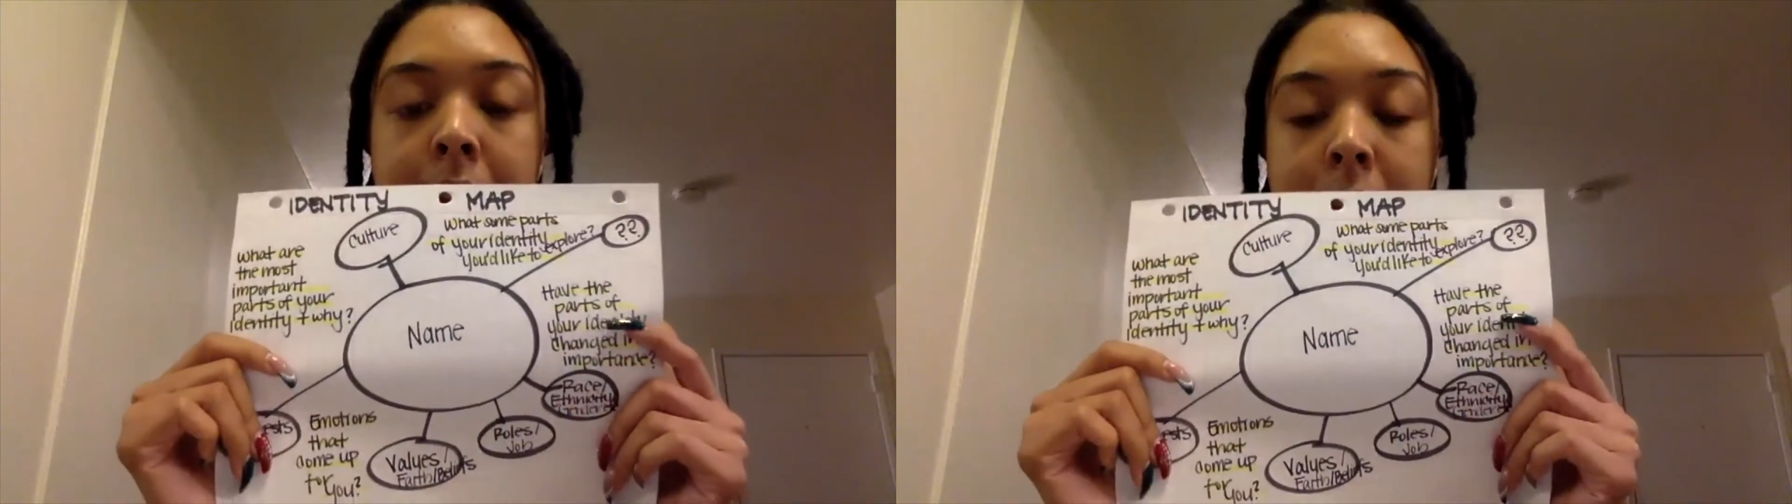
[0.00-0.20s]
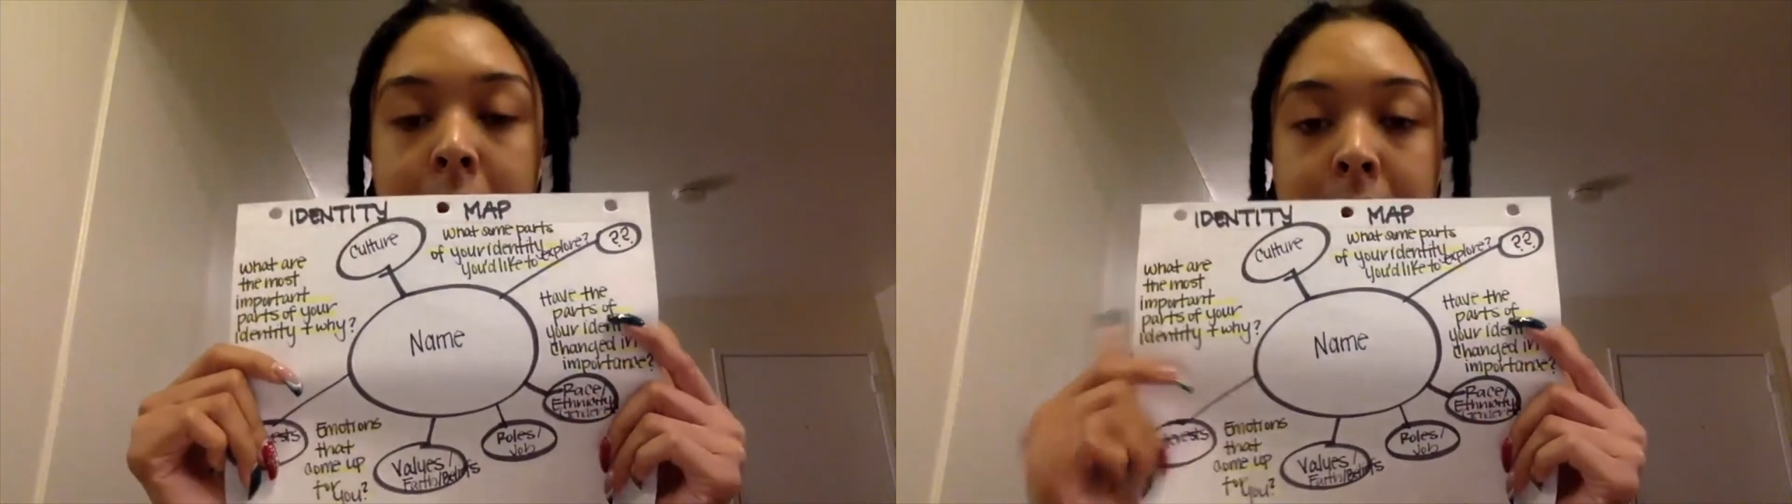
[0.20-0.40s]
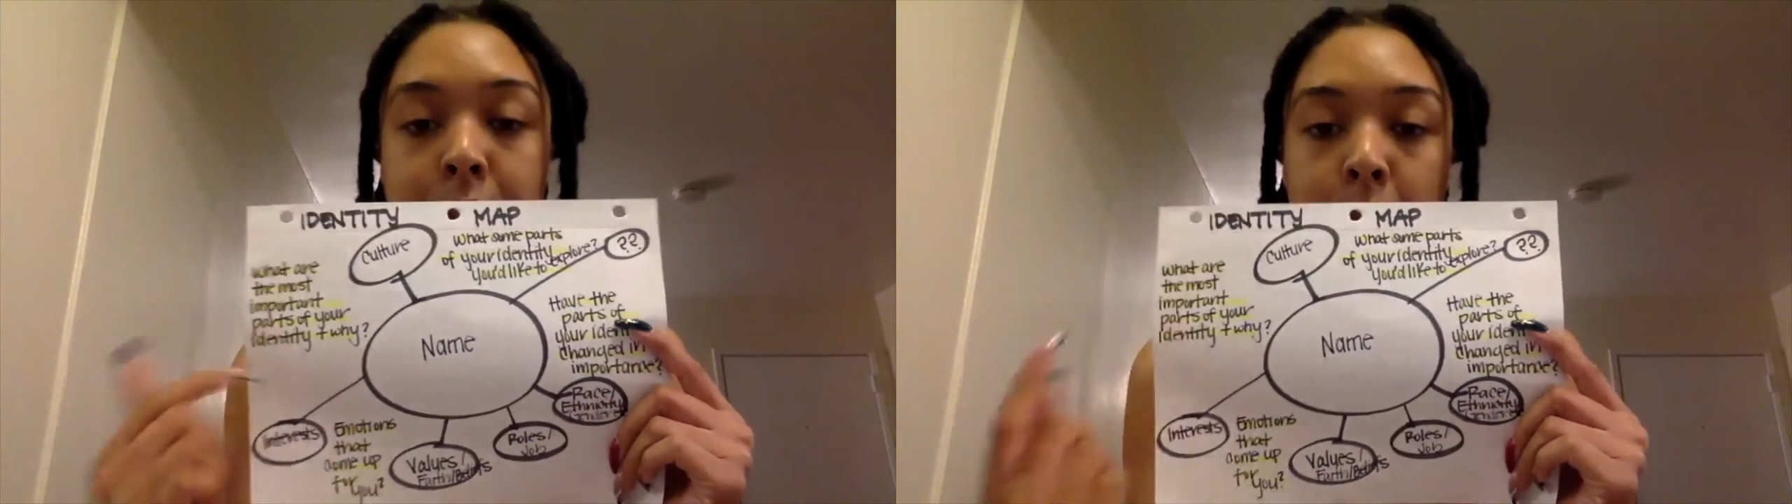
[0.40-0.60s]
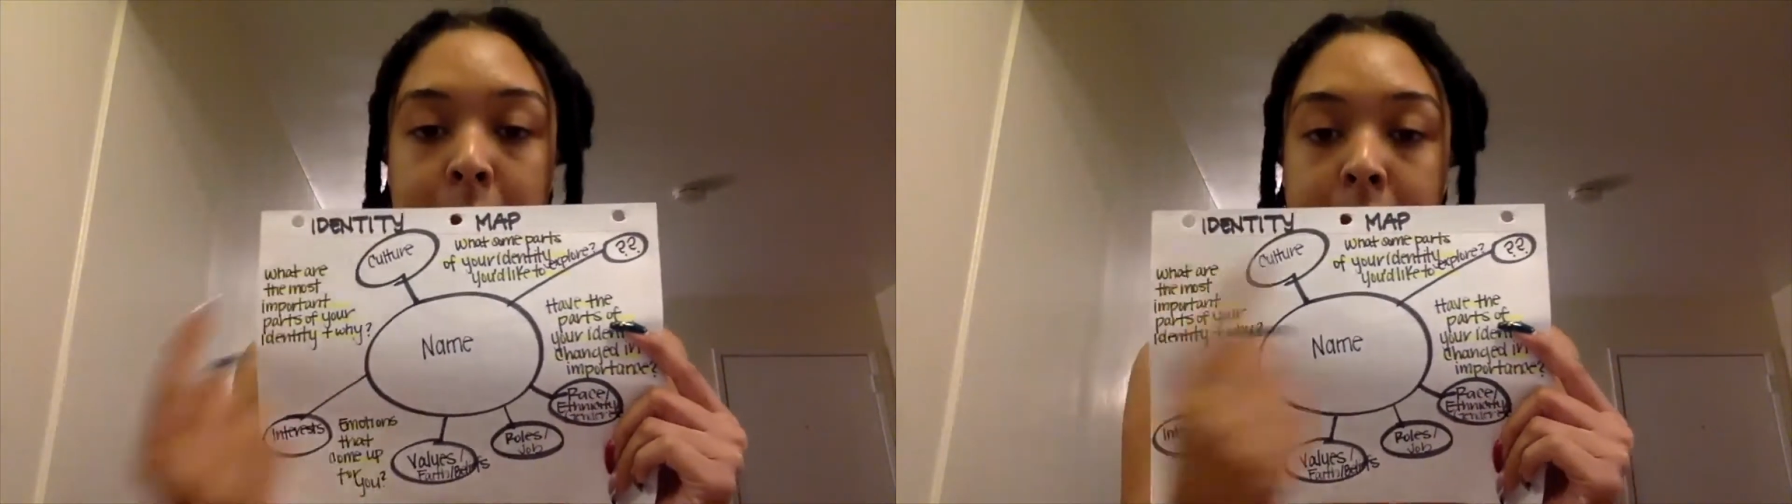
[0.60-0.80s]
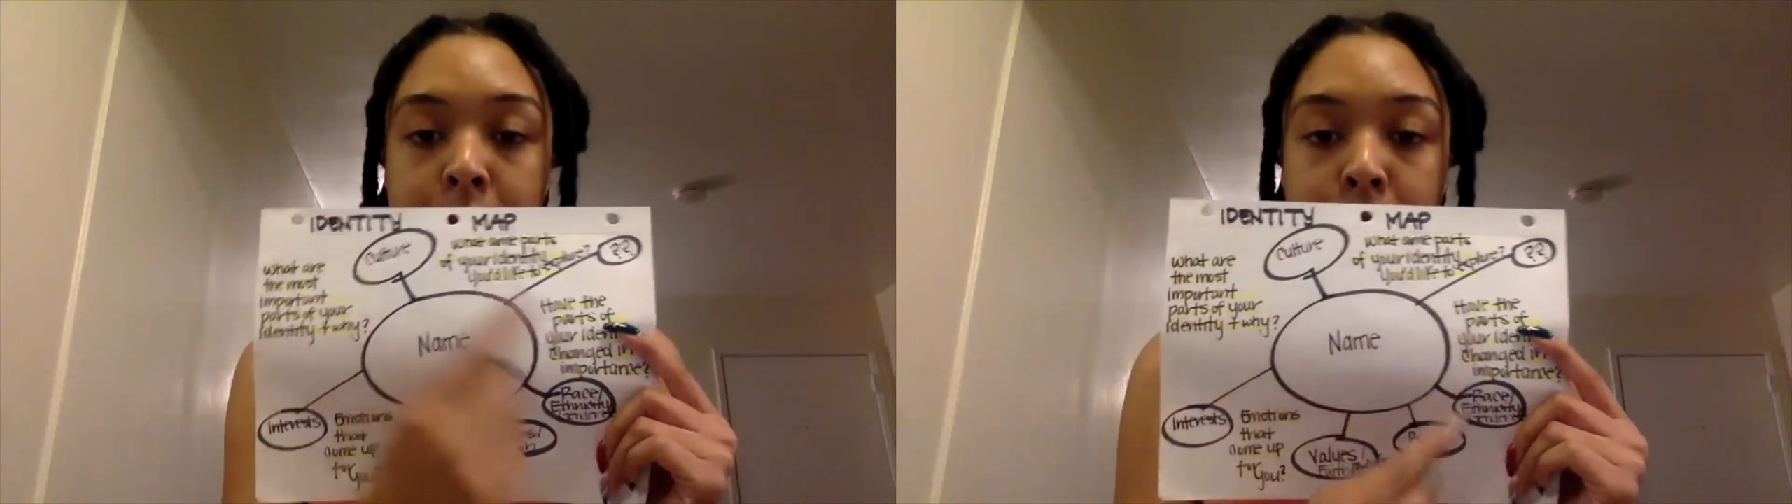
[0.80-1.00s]
is
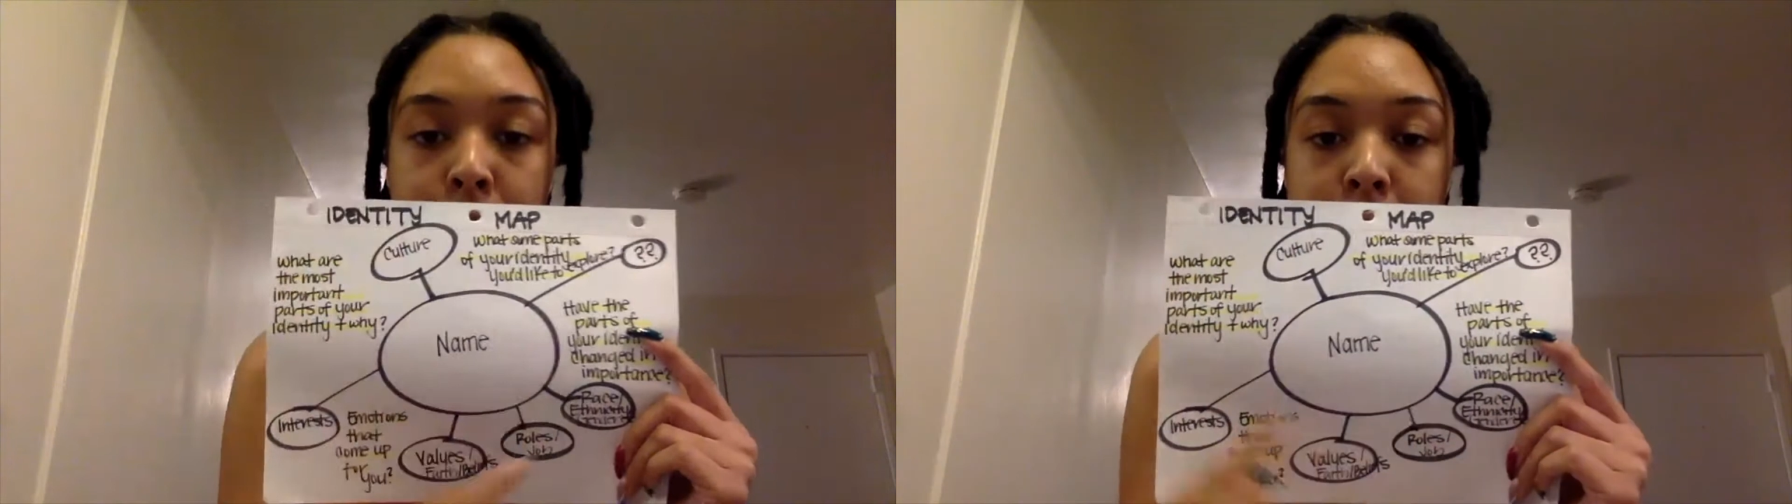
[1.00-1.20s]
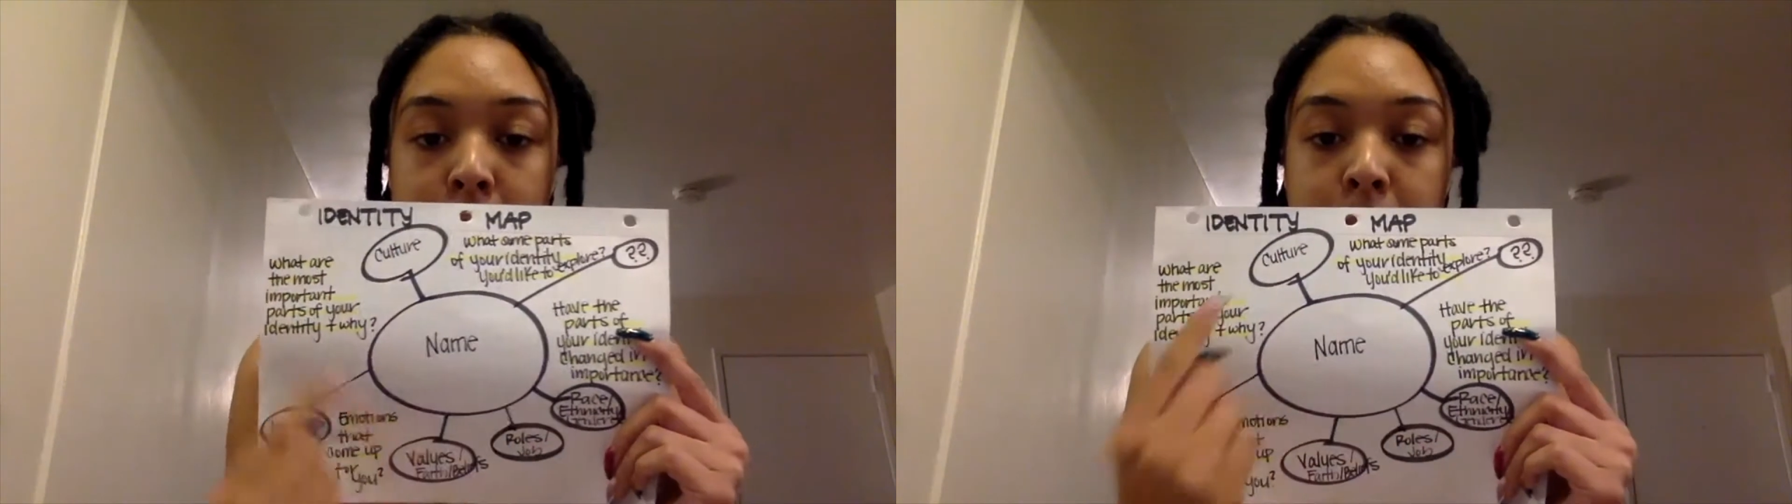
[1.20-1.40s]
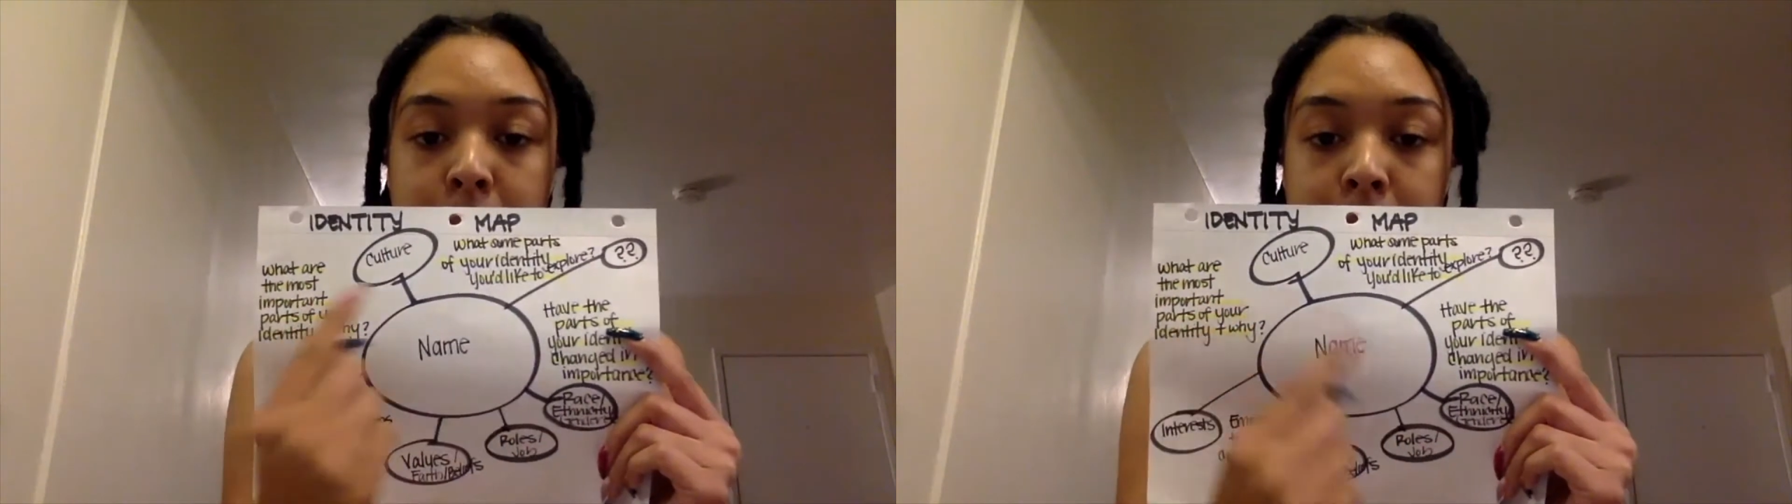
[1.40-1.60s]
create a circle